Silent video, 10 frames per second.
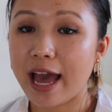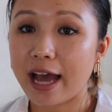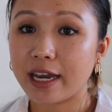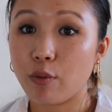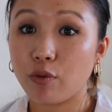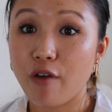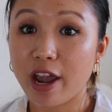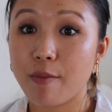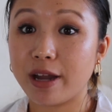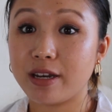and I would
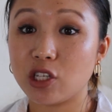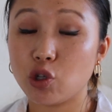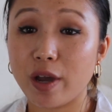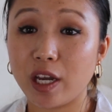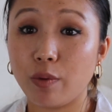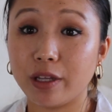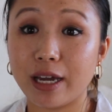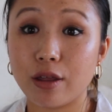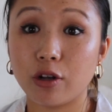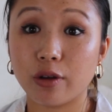recommend it to anyone
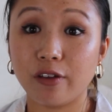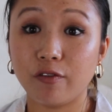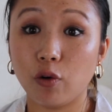that is looking